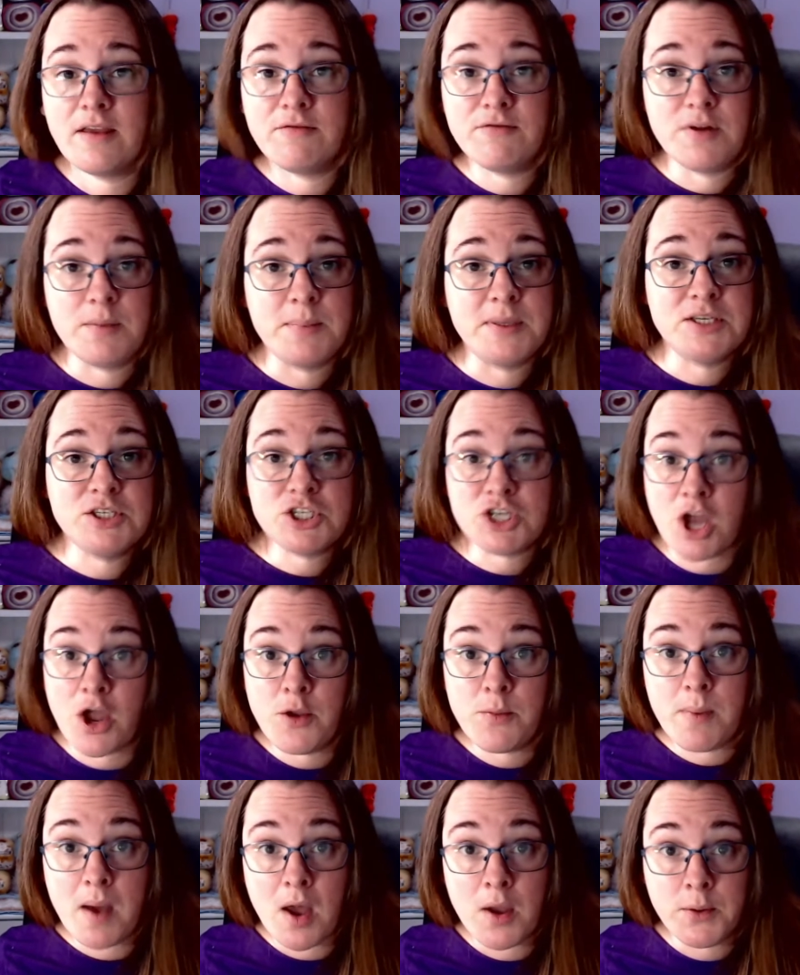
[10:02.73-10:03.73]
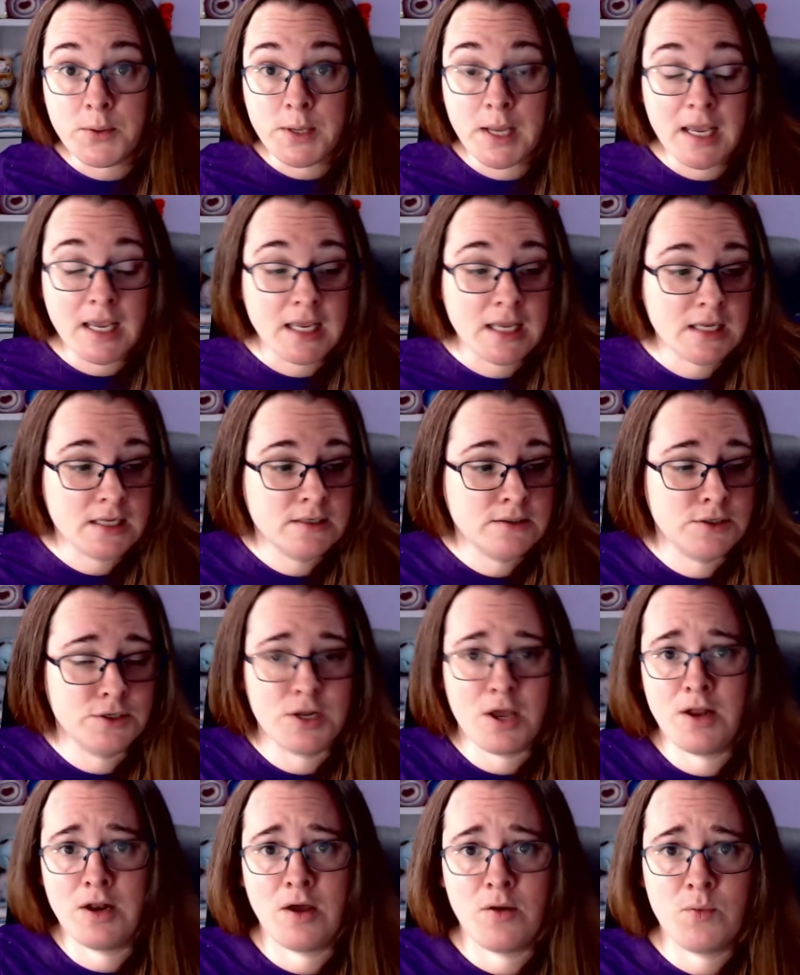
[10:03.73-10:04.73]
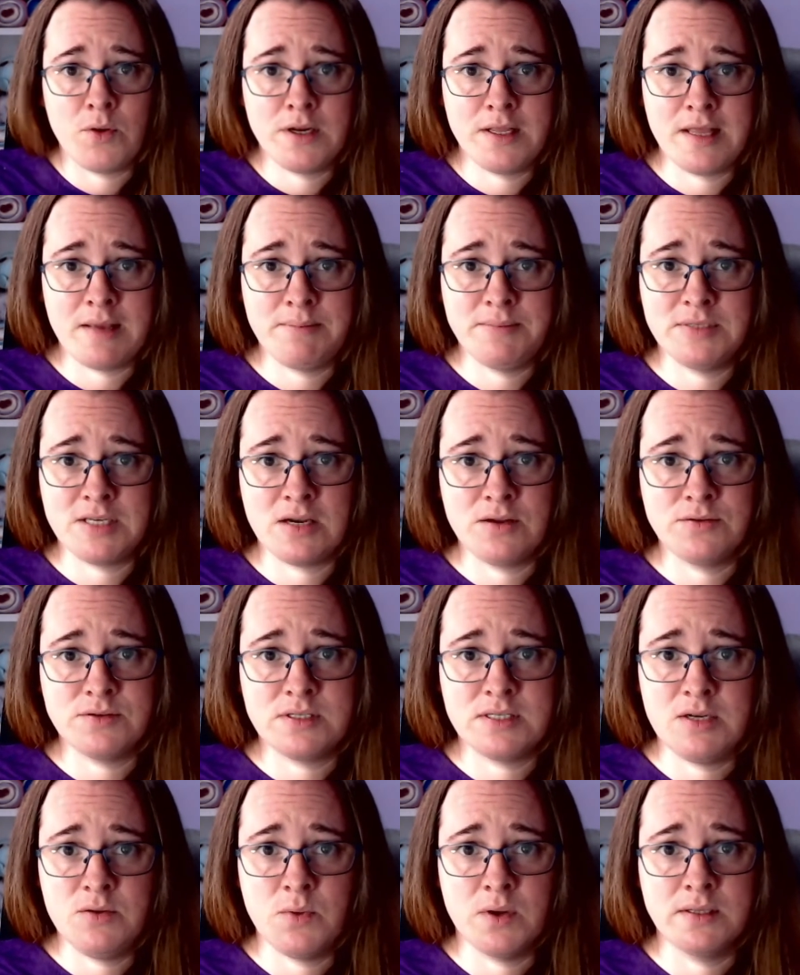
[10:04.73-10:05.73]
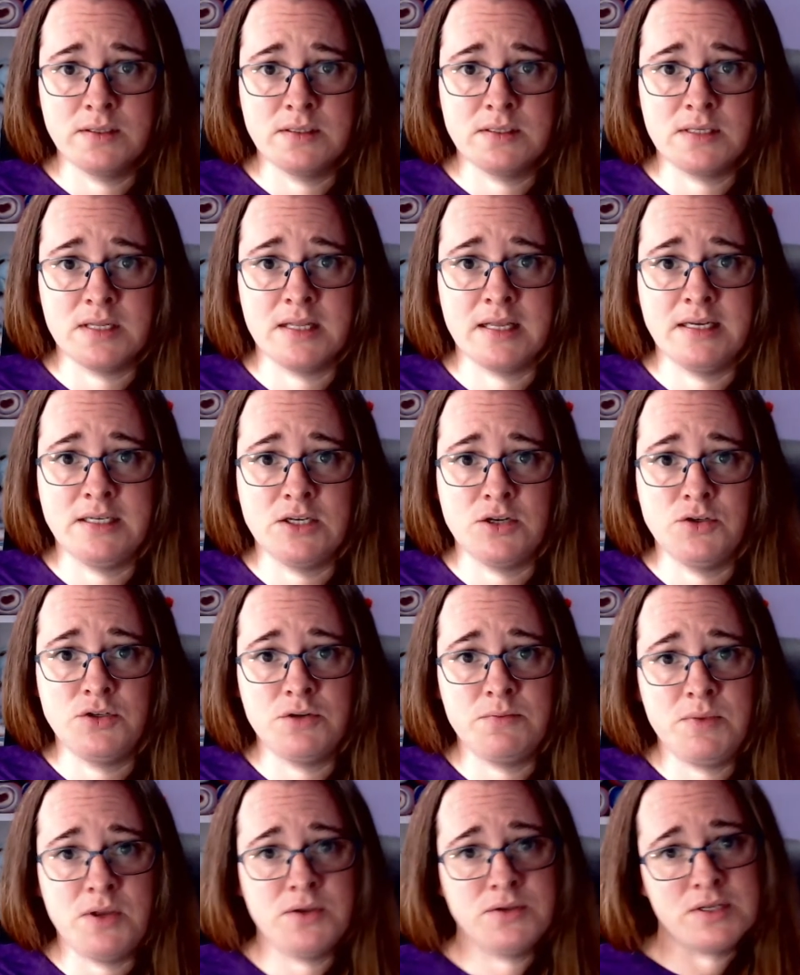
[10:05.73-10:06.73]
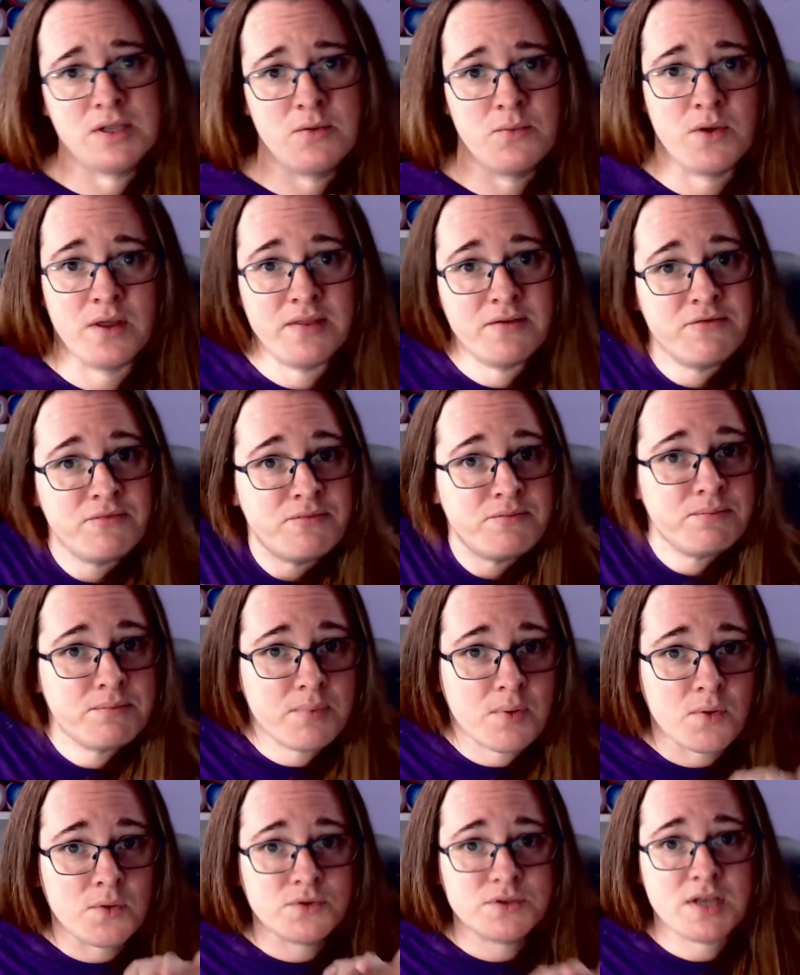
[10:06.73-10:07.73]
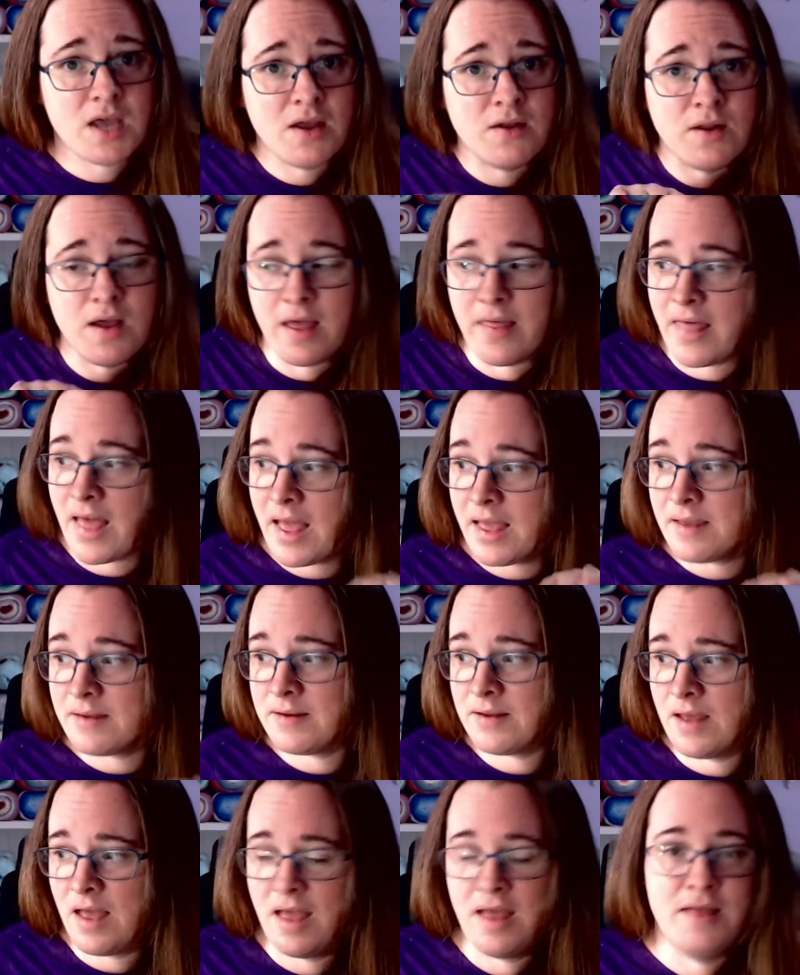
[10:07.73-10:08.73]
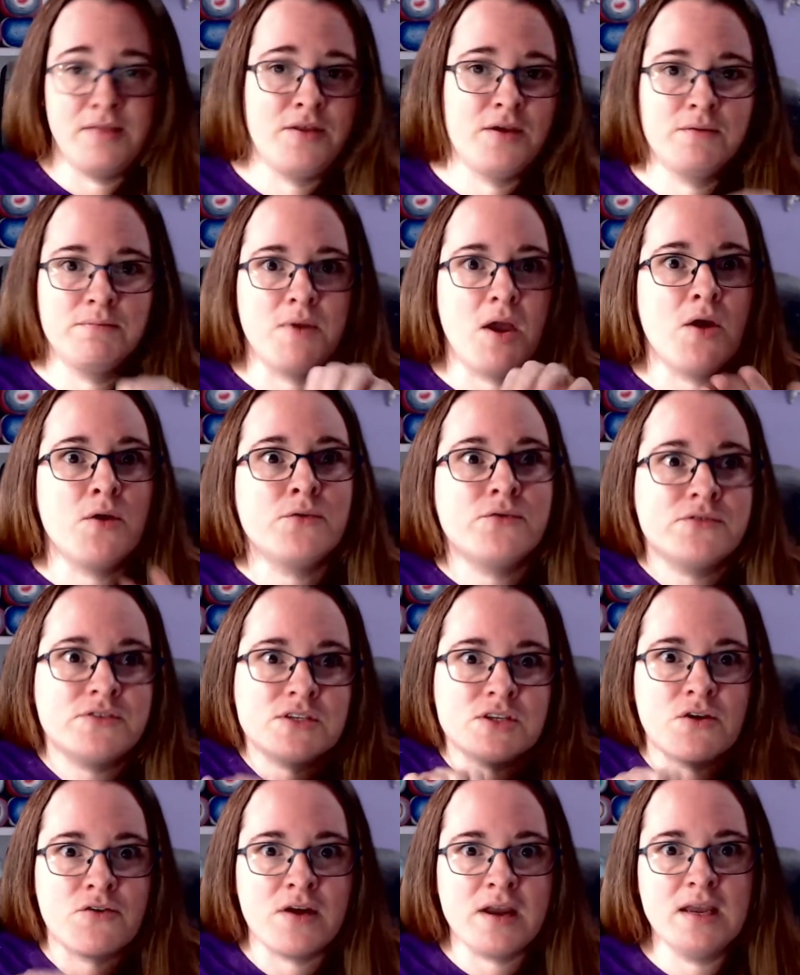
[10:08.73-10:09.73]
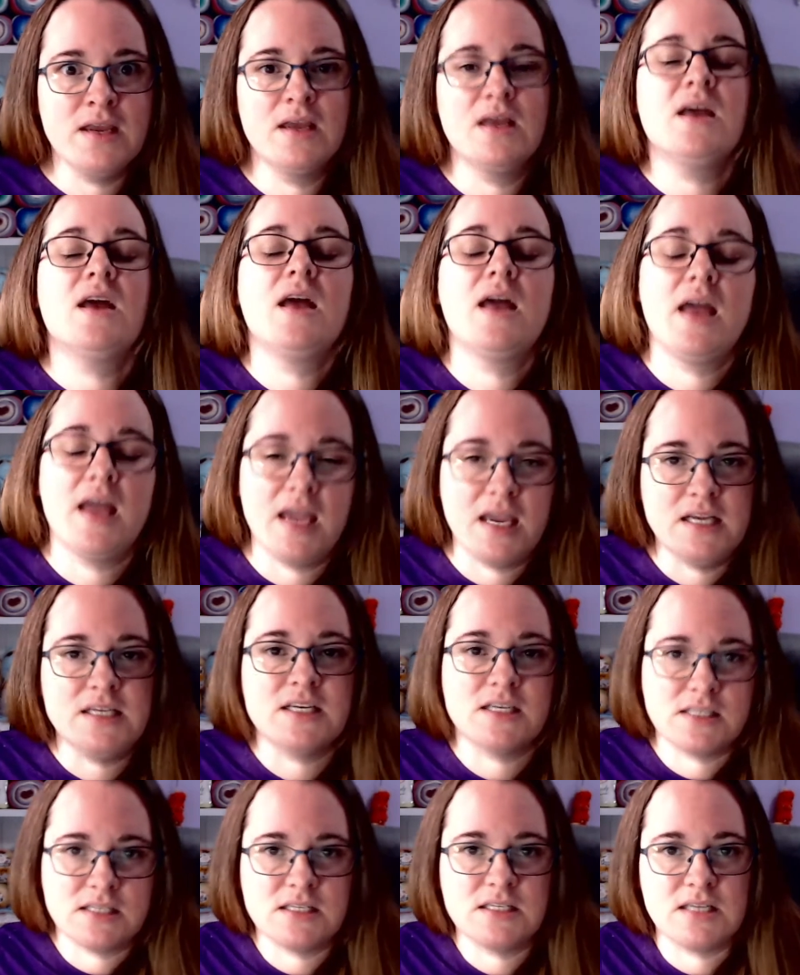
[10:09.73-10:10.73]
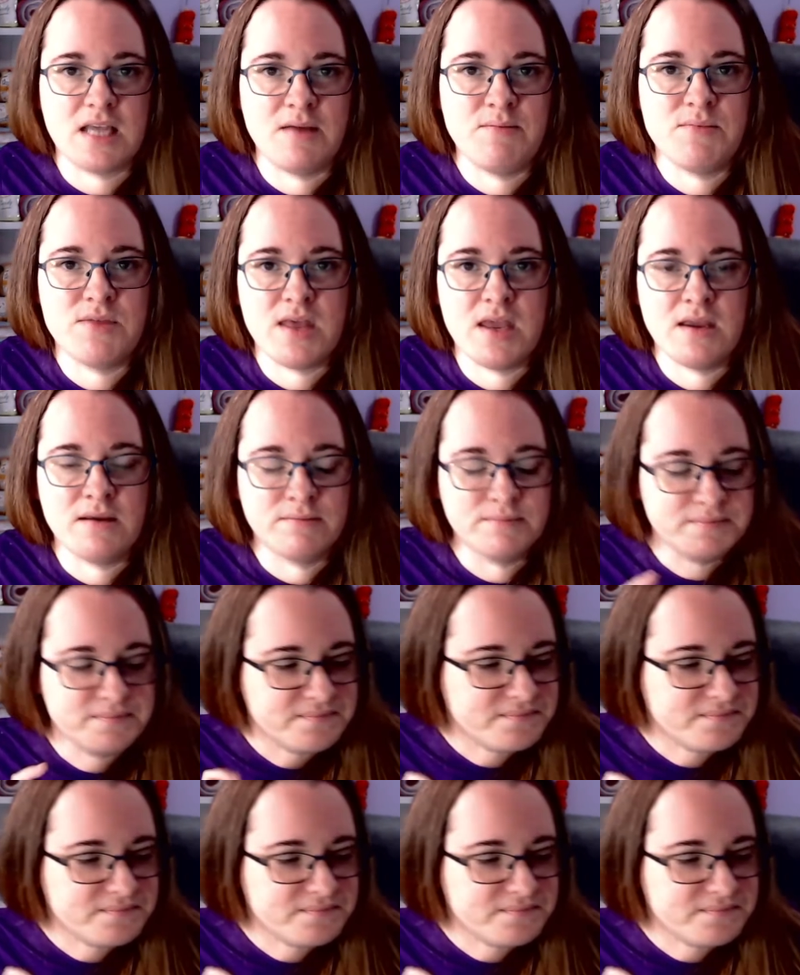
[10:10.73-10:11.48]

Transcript: a flipping show pony, you know, like one of them dancey ones that they do to music where the paws go like that, the hooves, sorry. He does the same thing.